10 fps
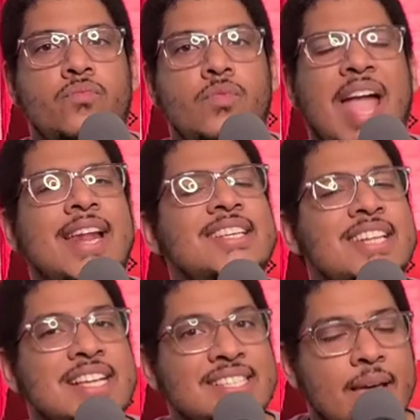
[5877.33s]
And it is
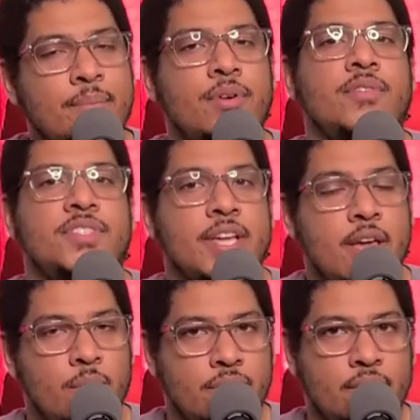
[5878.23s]
an example of
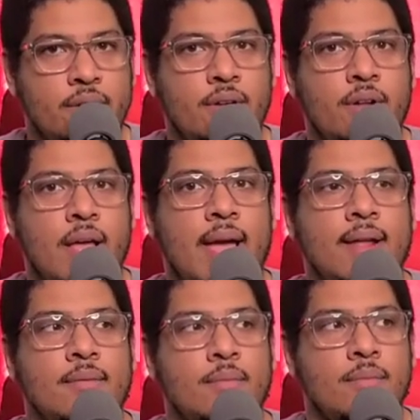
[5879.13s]
sticking with it and
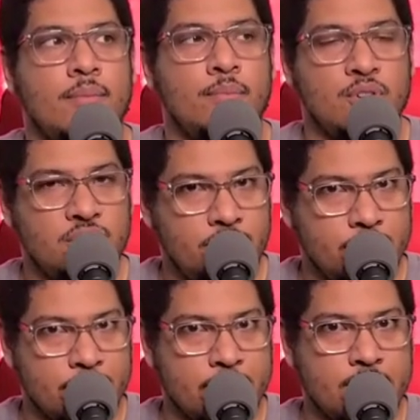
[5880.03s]
persevering
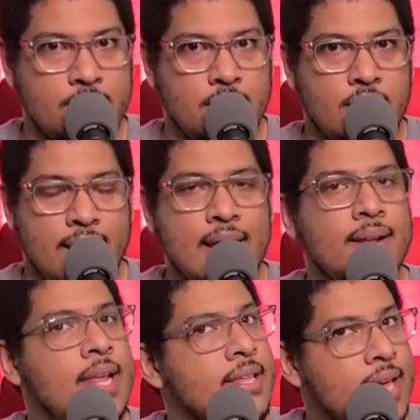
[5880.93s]
and not
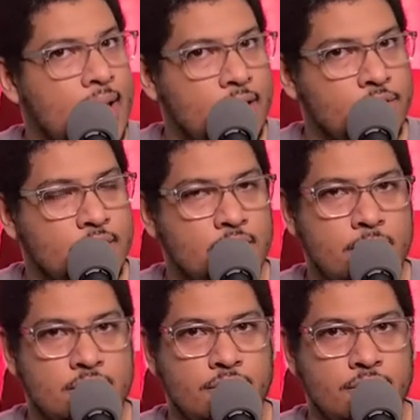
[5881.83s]
letting the haters get the best of